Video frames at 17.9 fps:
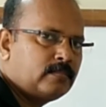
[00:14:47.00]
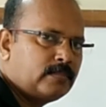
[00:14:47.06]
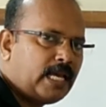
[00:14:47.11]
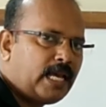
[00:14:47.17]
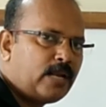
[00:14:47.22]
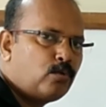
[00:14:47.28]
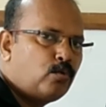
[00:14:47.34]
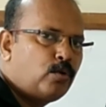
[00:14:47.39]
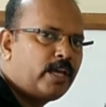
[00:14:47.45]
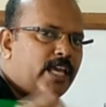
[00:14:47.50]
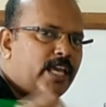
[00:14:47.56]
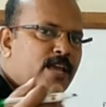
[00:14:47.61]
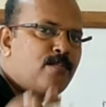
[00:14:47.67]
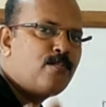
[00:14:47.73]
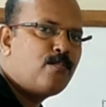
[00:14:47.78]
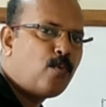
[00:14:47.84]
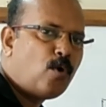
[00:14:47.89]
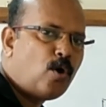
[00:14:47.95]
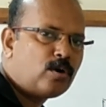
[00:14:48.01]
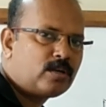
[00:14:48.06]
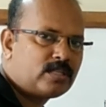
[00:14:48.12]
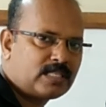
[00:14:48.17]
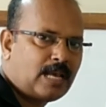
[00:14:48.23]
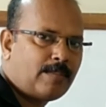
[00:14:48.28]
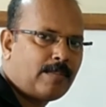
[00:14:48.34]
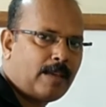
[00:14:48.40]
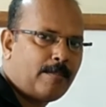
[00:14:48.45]
Then we import
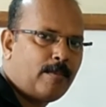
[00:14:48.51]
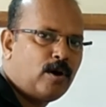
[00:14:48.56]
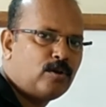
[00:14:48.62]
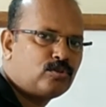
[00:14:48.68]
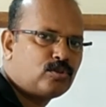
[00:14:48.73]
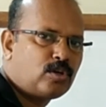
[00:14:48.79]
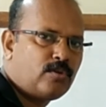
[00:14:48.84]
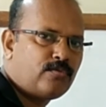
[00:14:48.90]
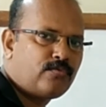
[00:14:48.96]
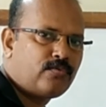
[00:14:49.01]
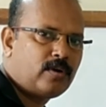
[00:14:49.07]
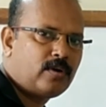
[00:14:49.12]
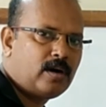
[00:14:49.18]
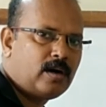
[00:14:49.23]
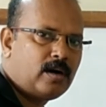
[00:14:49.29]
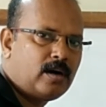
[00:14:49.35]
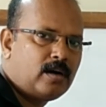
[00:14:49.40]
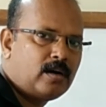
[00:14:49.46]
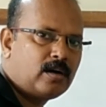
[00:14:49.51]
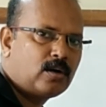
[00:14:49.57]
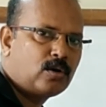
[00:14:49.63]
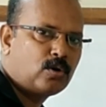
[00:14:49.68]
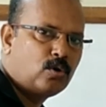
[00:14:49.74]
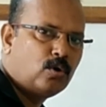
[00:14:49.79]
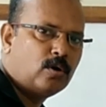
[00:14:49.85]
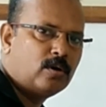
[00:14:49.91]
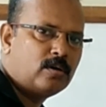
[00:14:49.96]
some amount of
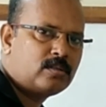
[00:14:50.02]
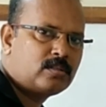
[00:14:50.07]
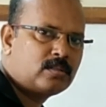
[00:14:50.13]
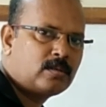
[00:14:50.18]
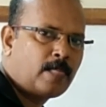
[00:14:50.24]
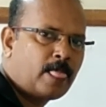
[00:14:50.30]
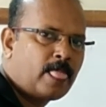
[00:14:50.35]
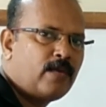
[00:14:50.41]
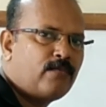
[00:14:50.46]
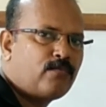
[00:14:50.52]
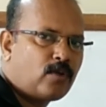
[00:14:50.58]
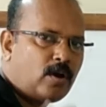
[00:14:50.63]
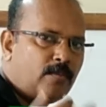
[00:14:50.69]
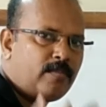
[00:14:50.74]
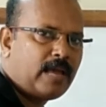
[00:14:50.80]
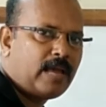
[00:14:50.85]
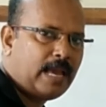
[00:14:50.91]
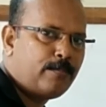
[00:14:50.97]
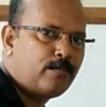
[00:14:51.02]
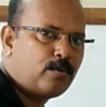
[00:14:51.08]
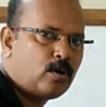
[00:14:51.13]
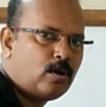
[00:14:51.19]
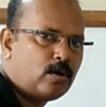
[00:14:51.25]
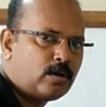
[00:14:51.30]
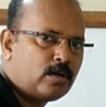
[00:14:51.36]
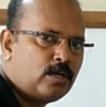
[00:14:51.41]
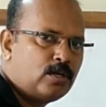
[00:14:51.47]
goods from
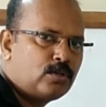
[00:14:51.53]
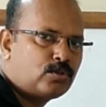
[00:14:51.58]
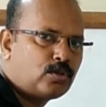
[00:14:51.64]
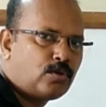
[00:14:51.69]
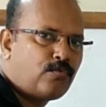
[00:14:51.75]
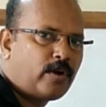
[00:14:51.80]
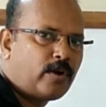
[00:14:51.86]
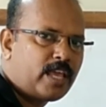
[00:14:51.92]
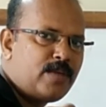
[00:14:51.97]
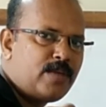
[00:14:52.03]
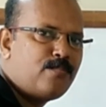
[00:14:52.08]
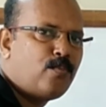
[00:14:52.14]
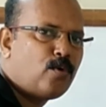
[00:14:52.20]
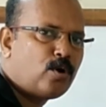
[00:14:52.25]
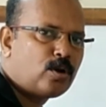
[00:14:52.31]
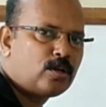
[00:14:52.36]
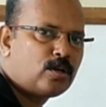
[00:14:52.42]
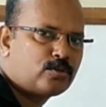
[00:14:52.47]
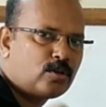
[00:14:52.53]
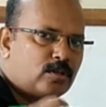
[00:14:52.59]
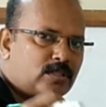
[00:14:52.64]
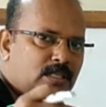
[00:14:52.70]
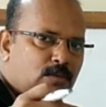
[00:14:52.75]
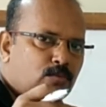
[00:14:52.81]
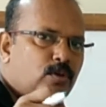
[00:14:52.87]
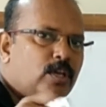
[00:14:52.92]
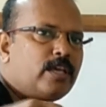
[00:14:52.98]
abroad. So for import also
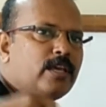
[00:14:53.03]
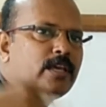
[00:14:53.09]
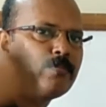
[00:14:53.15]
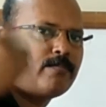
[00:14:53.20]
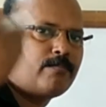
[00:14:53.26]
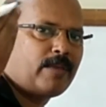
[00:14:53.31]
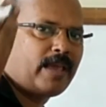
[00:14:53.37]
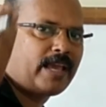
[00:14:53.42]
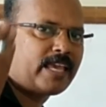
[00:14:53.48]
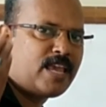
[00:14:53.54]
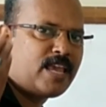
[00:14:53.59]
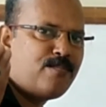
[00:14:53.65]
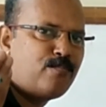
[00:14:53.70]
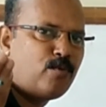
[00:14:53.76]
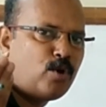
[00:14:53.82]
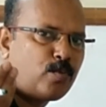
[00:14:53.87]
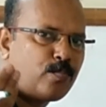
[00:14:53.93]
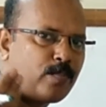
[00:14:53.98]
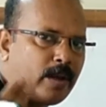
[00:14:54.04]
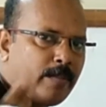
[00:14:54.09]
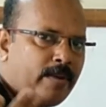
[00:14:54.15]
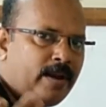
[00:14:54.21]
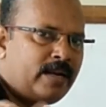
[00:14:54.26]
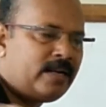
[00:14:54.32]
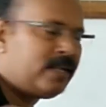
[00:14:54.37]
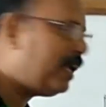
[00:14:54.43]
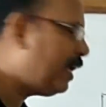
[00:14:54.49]
we make import
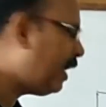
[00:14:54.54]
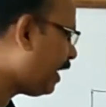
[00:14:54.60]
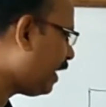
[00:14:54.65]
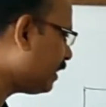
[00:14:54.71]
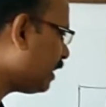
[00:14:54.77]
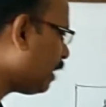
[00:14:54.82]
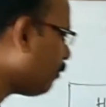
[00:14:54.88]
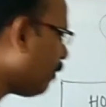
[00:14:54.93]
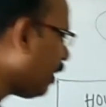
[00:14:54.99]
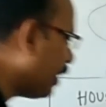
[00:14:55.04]
payment and the